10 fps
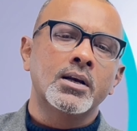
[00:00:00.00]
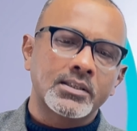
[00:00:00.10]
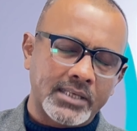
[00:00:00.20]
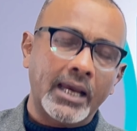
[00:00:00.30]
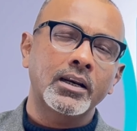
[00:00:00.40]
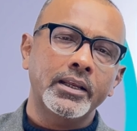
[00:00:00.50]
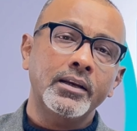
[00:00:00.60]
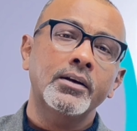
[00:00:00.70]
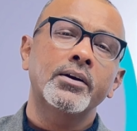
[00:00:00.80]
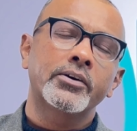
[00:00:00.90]
Sadly,
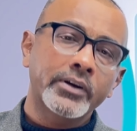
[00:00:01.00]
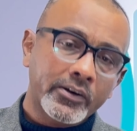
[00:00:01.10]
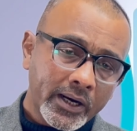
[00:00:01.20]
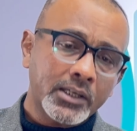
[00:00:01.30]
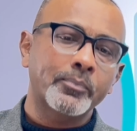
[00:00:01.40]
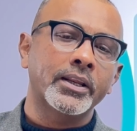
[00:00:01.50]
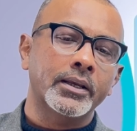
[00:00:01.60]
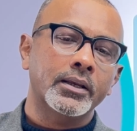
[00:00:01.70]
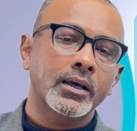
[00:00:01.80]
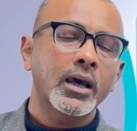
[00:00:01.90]

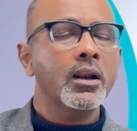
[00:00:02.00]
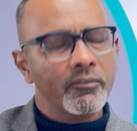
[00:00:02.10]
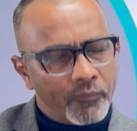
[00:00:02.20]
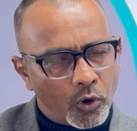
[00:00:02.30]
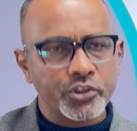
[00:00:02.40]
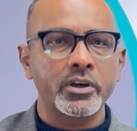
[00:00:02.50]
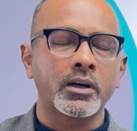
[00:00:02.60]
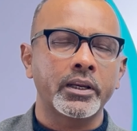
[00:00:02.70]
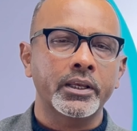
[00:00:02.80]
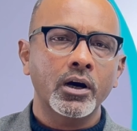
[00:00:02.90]
regrettably, and
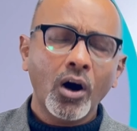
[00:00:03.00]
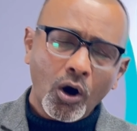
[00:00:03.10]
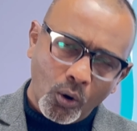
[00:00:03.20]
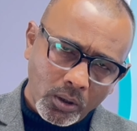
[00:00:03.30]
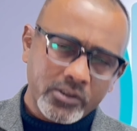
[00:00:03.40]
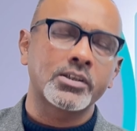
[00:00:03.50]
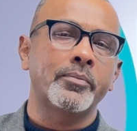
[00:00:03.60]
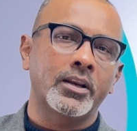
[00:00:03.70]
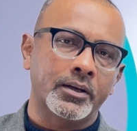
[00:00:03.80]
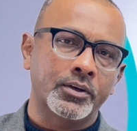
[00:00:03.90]
unfortunately are all
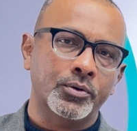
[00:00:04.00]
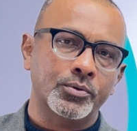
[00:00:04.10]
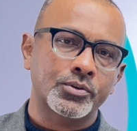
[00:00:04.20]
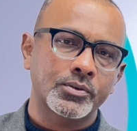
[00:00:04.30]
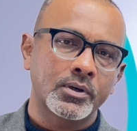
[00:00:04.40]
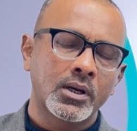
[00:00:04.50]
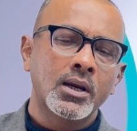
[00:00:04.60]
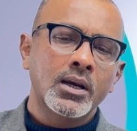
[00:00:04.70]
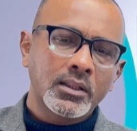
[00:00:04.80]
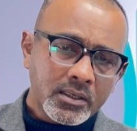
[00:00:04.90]
similar in use.
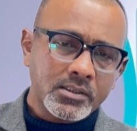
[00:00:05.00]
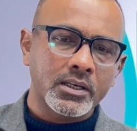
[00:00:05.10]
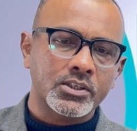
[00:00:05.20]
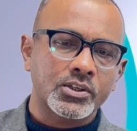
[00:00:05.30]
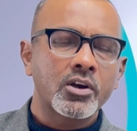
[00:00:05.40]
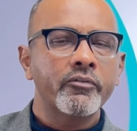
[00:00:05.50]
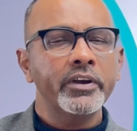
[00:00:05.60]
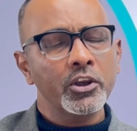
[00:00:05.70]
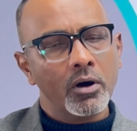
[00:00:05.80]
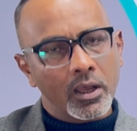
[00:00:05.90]
This is
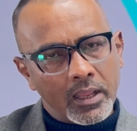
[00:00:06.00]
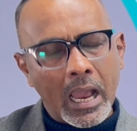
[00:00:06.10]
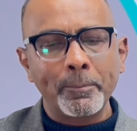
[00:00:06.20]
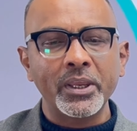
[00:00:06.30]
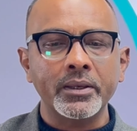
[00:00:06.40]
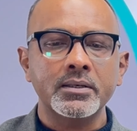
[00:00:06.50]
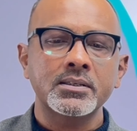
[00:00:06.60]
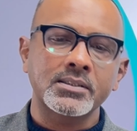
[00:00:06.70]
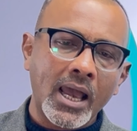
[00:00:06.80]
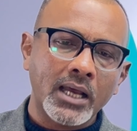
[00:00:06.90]
when you're unhappy,
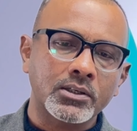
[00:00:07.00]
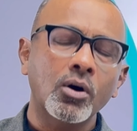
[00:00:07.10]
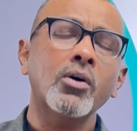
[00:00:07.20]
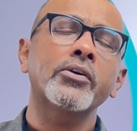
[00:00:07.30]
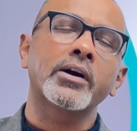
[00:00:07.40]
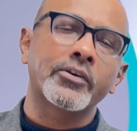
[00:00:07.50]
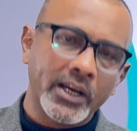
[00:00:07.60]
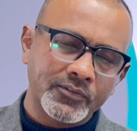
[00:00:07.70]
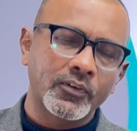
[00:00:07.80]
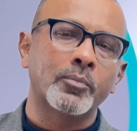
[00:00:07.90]
sad, or
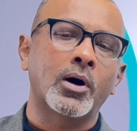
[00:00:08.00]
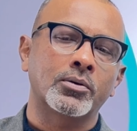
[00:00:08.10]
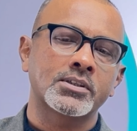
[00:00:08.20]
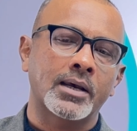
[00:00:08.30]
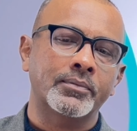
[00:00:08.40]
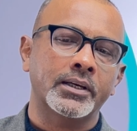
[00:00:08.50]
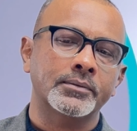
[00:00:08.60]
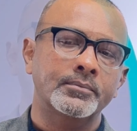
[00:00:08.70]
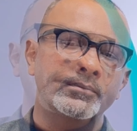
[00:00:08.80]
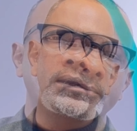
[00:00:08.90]
regretful about something.
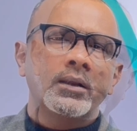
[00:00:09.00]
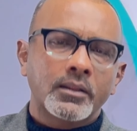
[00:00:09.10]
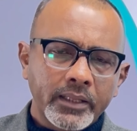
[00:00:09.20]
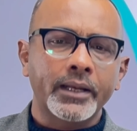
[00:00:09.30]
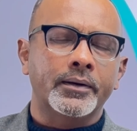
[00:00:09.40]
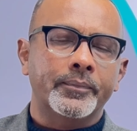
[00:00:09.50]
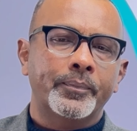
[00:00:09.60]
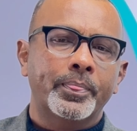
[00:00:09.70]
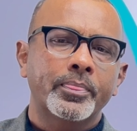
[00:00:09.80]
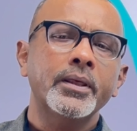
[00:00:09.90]
Then,
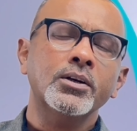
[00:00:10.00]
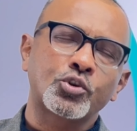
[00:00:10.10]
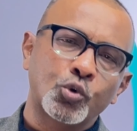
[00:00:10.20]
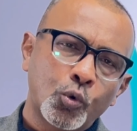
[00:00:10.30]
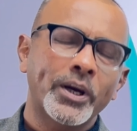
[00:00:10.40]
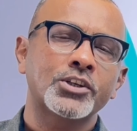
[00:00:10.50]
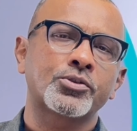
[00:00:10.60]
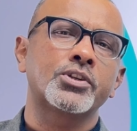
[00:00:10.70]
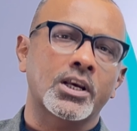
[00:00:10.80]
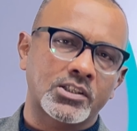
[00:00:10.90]
there are two ways
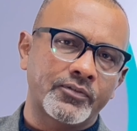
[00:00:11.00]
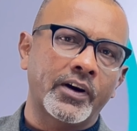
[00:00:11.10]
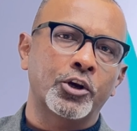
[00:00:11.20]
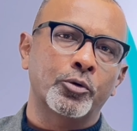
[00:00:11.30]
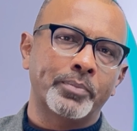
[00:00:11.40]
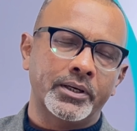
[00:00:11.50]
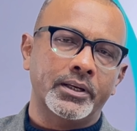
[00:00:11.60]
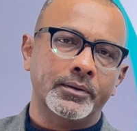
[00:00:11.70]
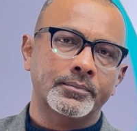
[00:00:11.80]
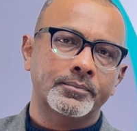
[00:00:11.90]
to justify your
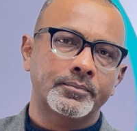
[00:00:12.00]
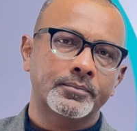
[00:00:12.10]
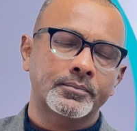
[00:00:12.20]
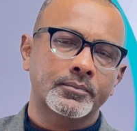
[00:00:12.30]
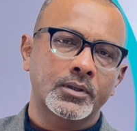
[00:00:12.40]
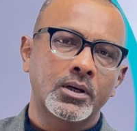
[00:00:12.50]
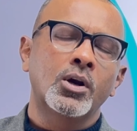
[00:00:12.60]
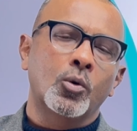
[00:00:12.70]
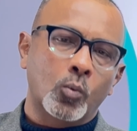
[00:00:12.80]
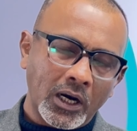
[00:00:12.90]
opinion.
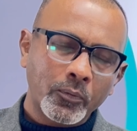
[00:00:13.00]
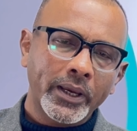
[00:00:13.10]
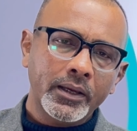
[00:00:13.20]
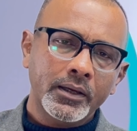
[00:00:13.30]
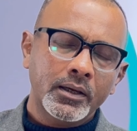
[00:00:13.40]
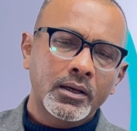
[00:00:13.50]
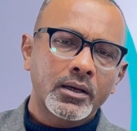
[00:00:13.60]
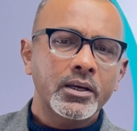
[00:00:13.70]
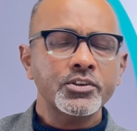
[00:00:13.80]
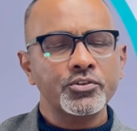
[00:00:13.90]
One way
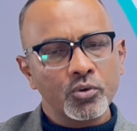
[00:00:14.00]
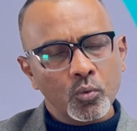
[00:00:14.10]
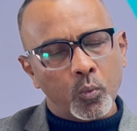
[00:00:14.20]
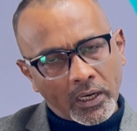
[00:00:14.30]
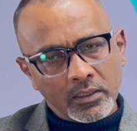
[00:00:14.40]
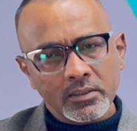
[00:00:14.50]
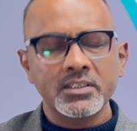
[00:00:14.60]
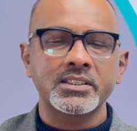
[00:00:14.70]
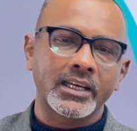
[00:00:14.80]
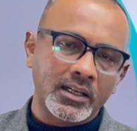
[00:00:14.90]
is through one
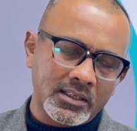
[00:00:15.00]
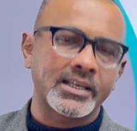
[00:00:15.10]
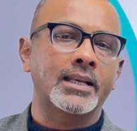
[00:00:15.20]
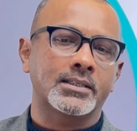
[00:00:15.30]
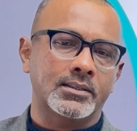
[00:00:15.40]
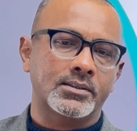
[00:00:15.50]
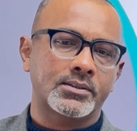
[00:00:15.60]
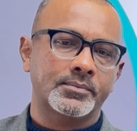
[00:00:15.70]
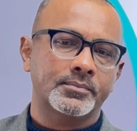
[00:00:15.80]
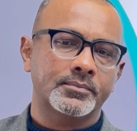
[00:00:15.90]
single sentence.